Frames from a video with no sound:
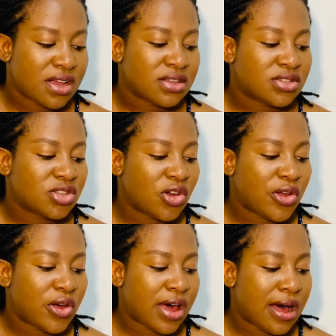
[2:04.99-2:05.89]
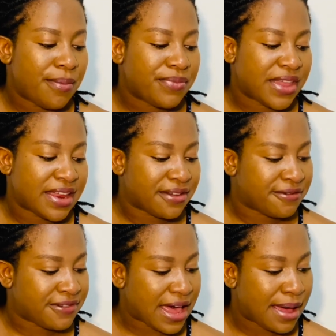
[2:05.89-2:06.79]
So, in a
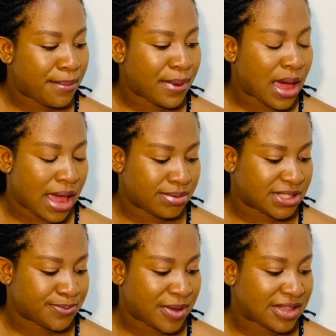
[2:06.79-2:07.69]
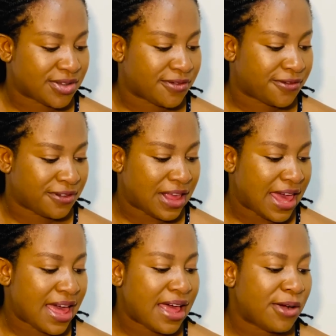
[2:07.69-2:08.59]
verb aspect of
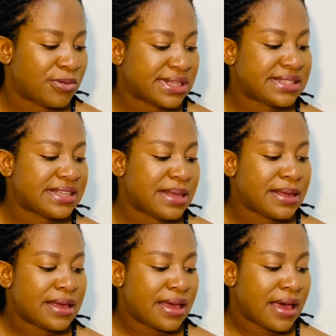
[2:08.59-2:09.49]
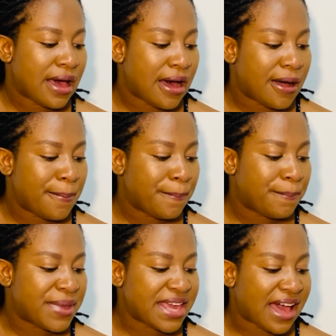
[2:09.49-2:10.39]
fear, we see
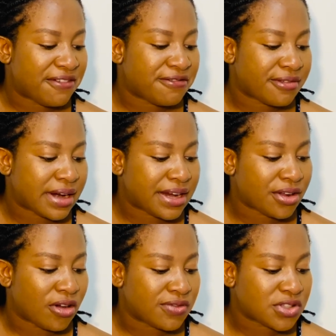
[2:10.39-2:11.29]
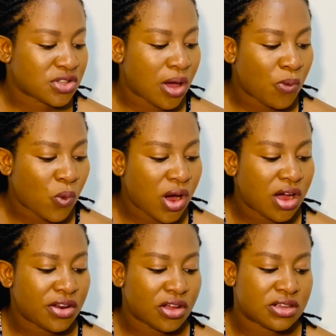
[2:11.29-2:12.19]
be afraid of
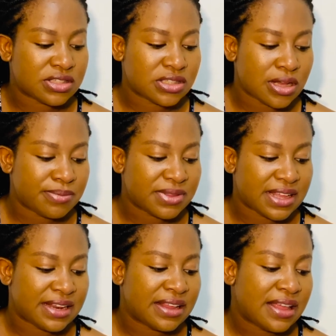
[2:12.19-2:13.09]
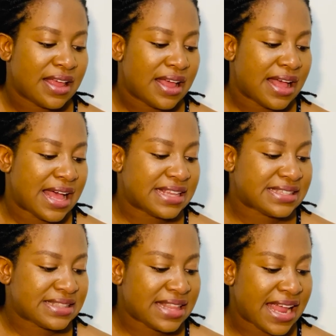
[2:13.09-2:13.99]
someone or something
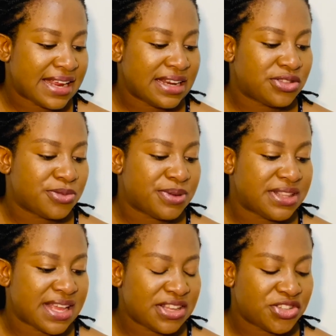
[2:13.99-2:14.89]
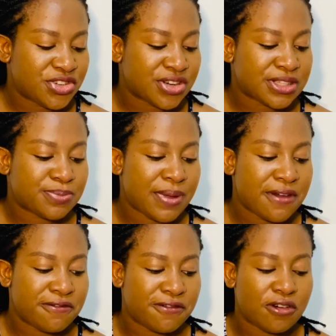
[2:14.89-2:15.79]
as likely to be dangerous,
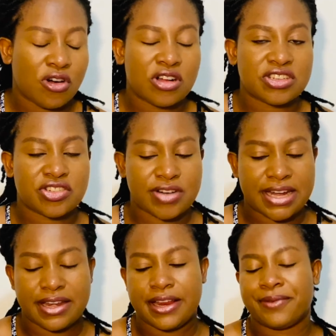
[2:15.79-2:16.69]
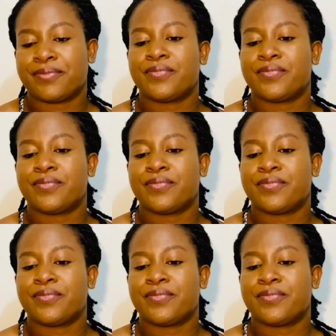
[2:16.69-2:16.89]
painful, or threatening.